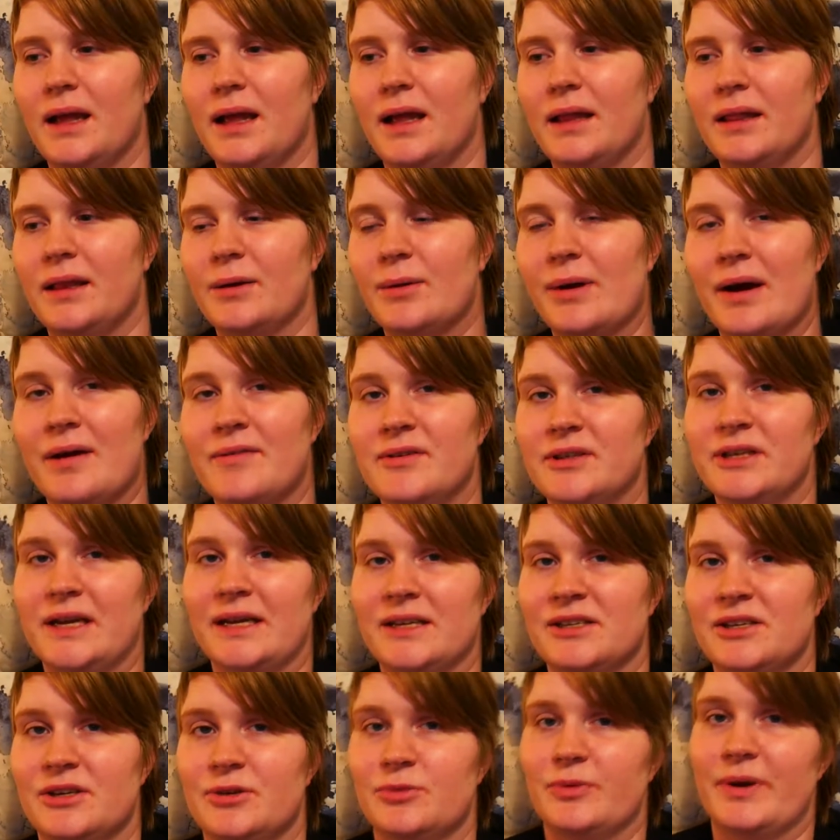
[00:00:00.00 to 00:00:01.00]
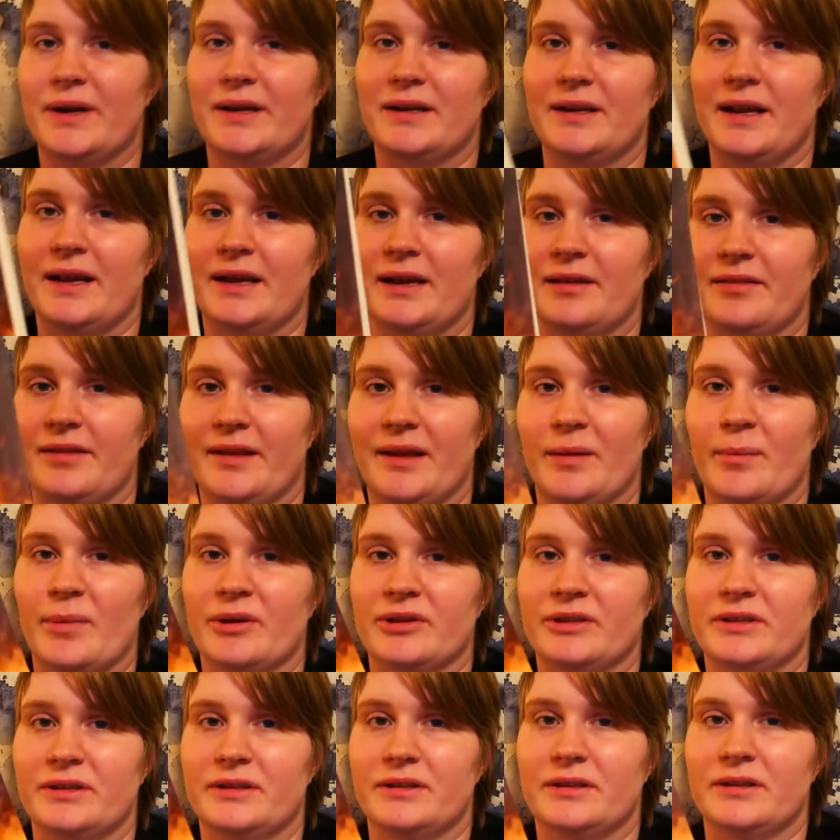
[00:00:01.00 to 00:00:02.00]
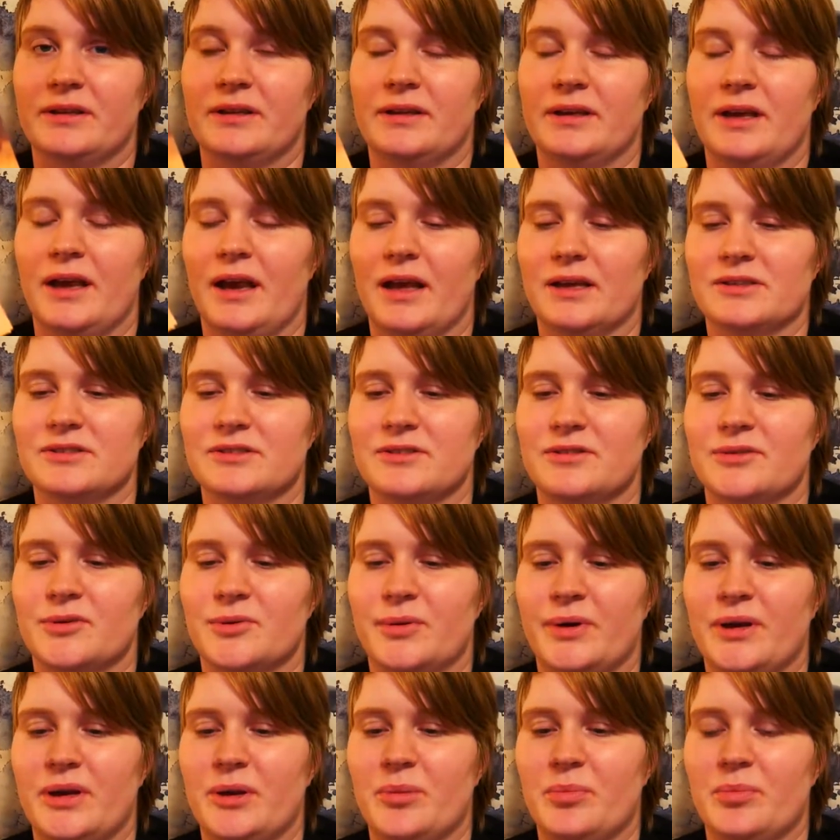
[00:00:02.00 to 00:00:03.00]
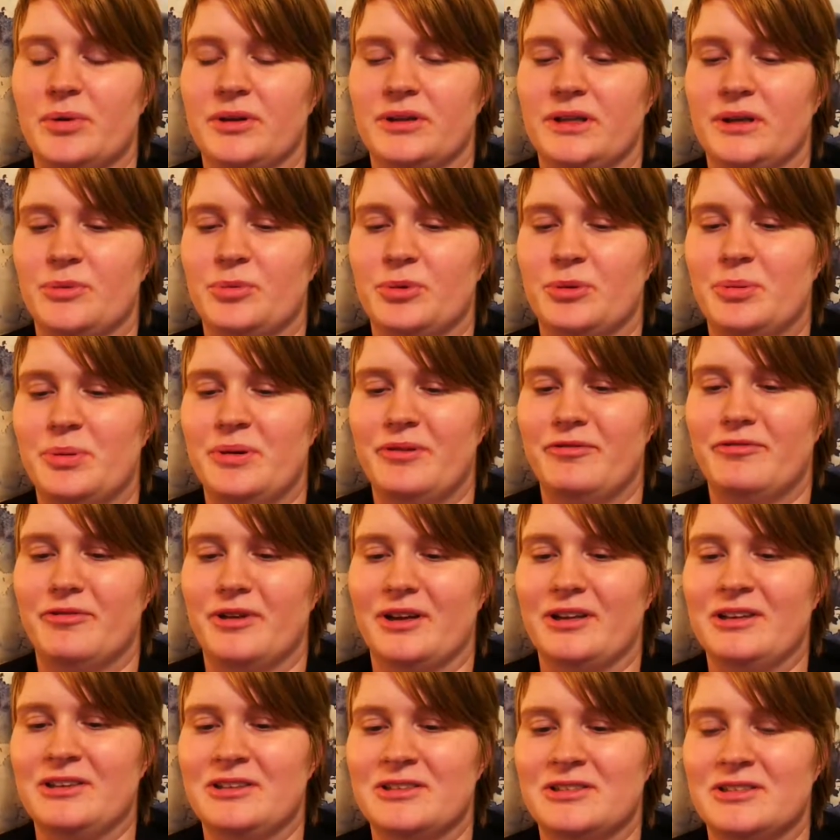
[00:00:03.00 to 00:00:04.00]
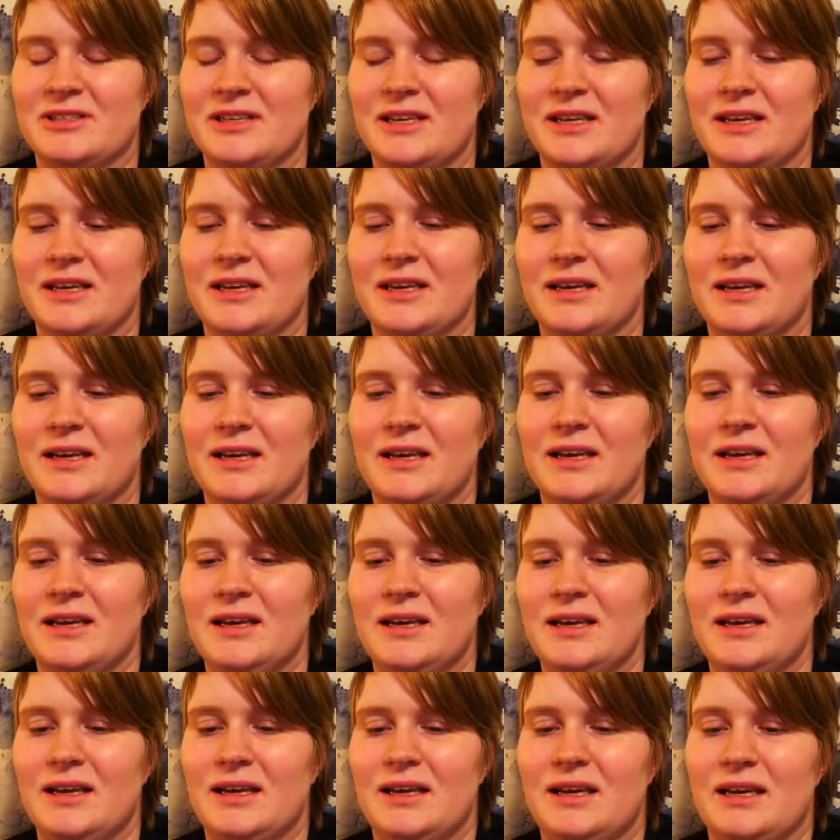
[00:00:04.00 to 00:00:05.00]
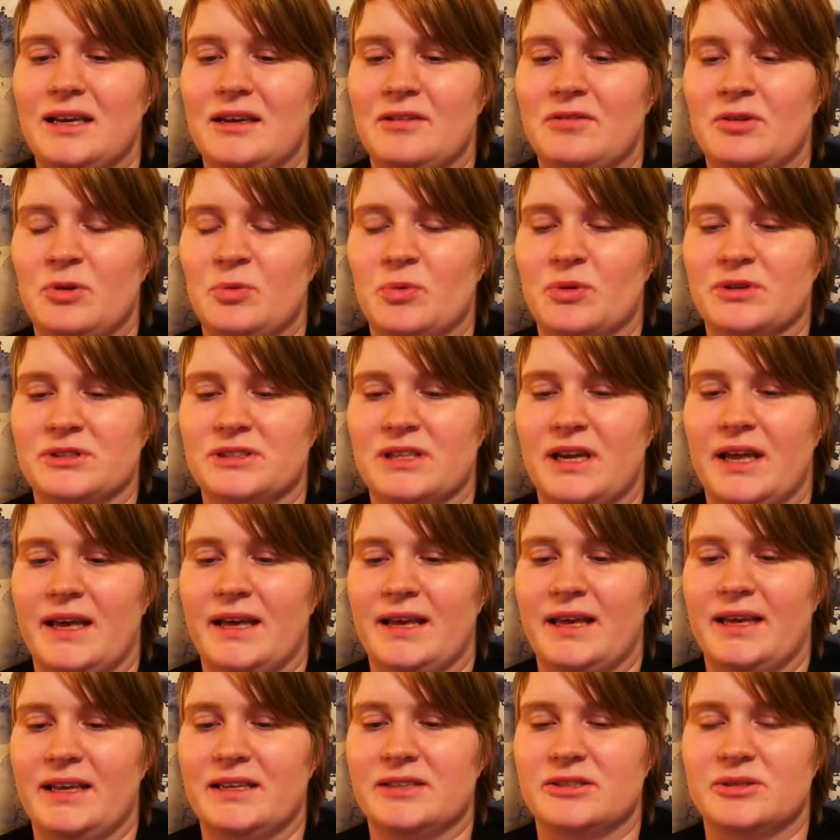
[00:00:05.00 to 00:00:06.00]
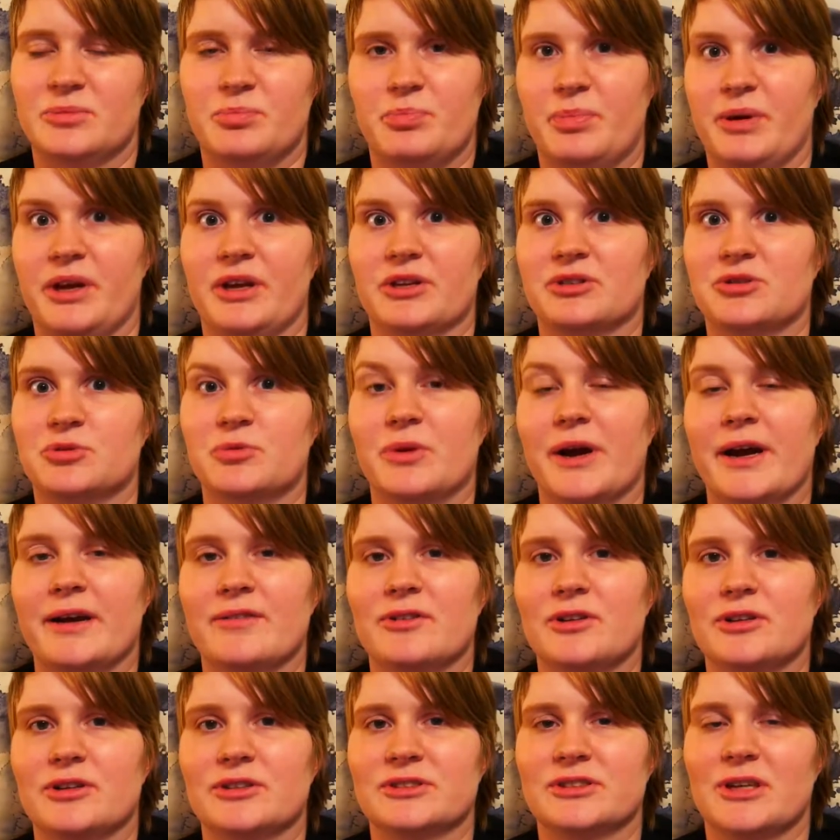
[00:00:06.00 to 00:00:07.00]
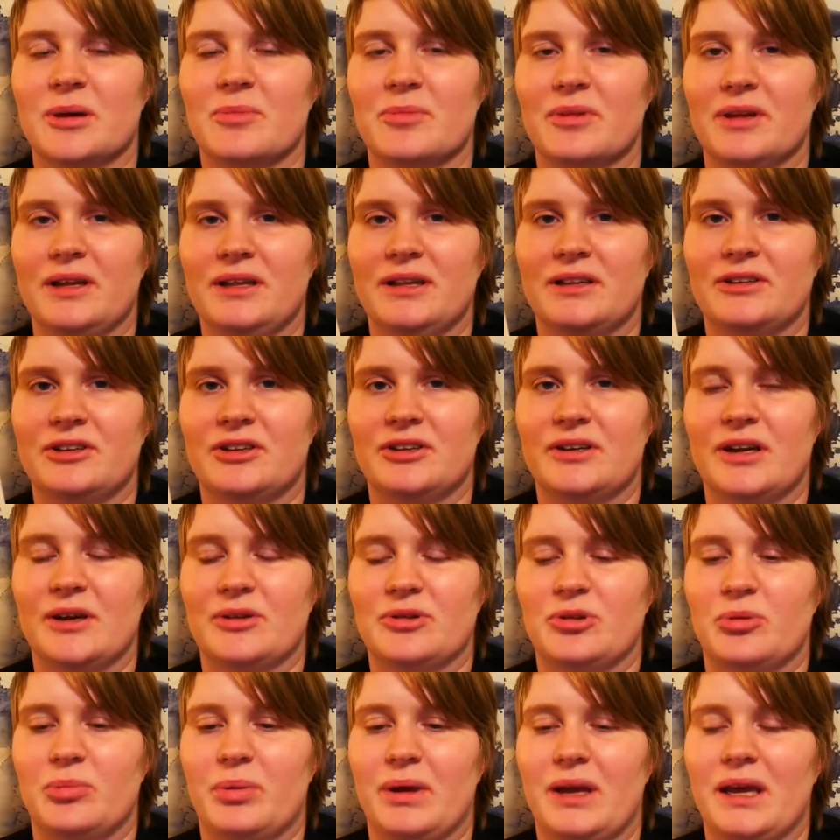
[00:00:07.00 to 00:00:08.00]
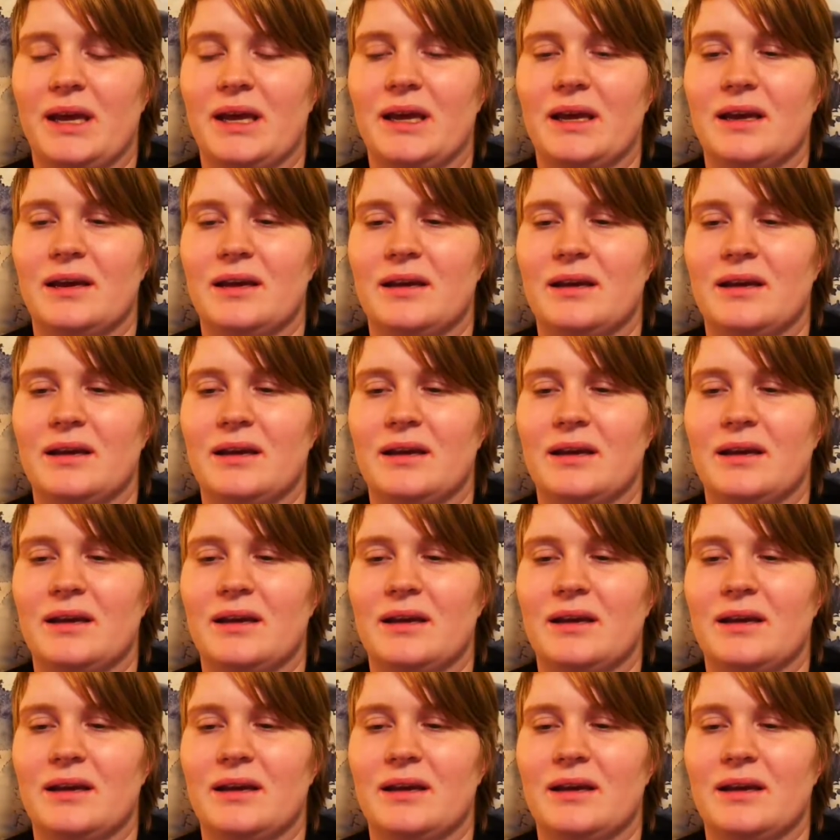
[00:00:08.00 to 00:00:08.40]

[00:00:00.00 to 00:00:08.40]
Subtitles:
Now I haven't actually read anything about the last 3, but it would be fun to see if it was like his biggest rival or something that turned out to be